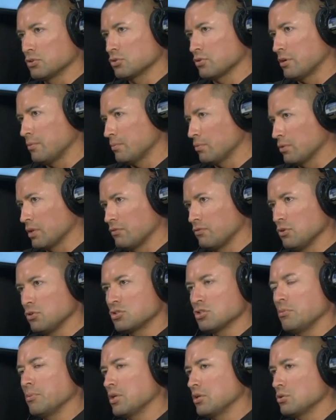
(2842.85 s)
So I'm, if you
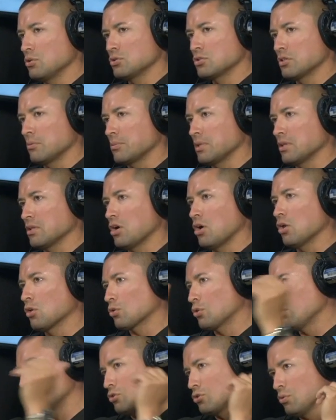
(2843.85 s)
tell me to do something, I'll
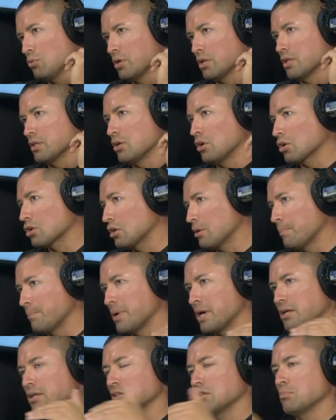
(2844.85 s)
go do it and I'll come
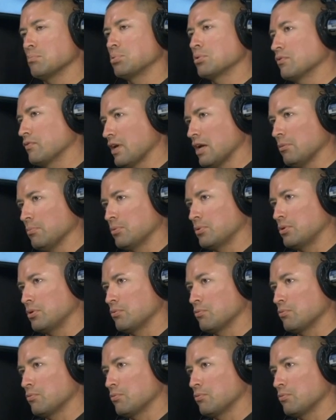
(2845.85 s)
back and improve Albert.